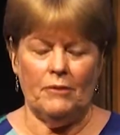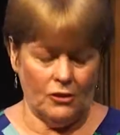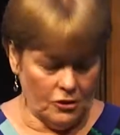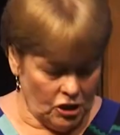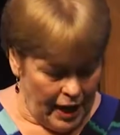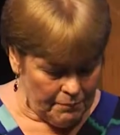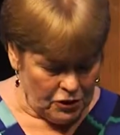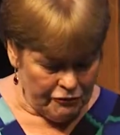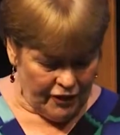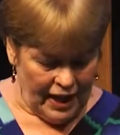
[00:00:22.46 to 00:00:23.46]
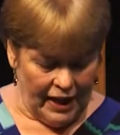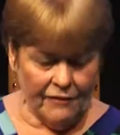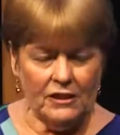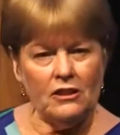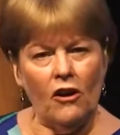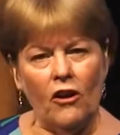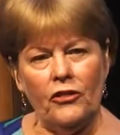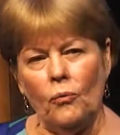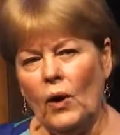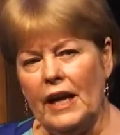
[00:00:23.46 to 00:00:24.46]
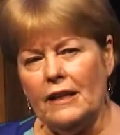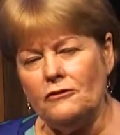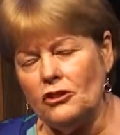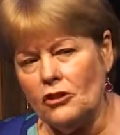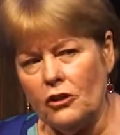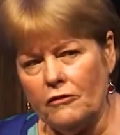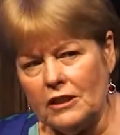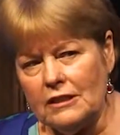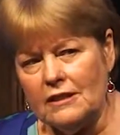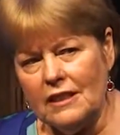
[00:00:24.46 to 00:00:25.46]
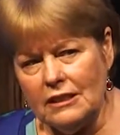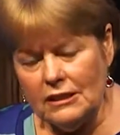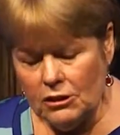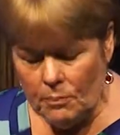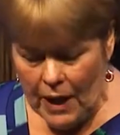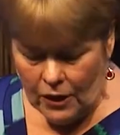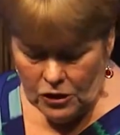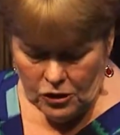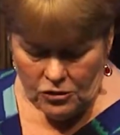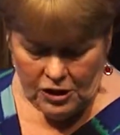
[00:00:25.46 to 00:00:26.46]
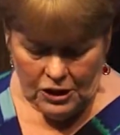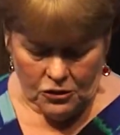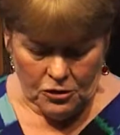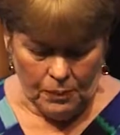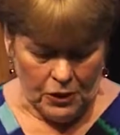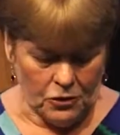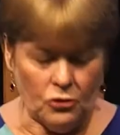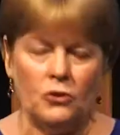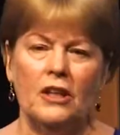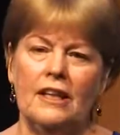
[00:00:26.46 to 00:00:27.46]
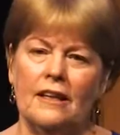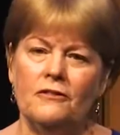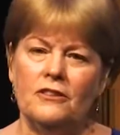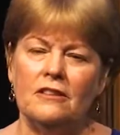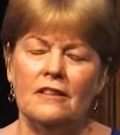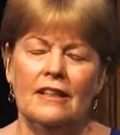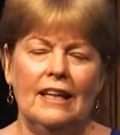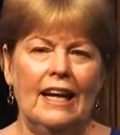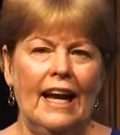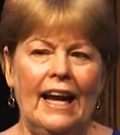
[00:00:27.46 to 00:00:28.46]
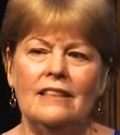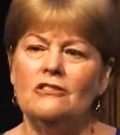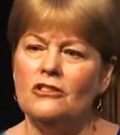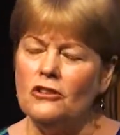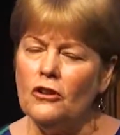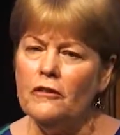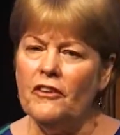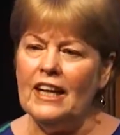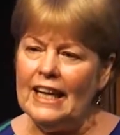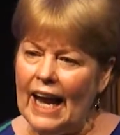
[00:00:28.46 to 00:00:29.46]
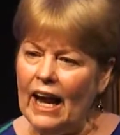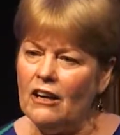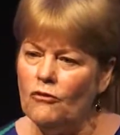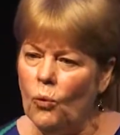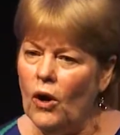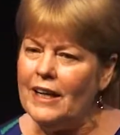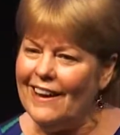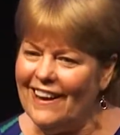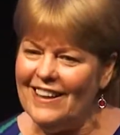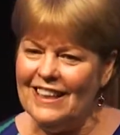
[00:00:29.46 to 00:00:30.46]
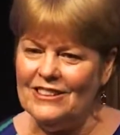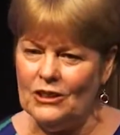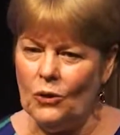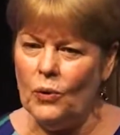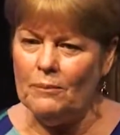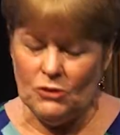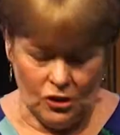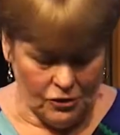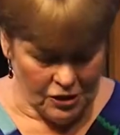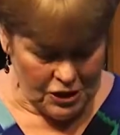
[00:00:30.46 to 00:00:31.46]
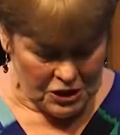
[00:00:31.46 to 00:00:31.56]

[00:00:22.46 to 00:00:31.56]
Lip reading: And five is called The Way of Service. And this is about using your spiritual gifts and serving out of what God has equipped you to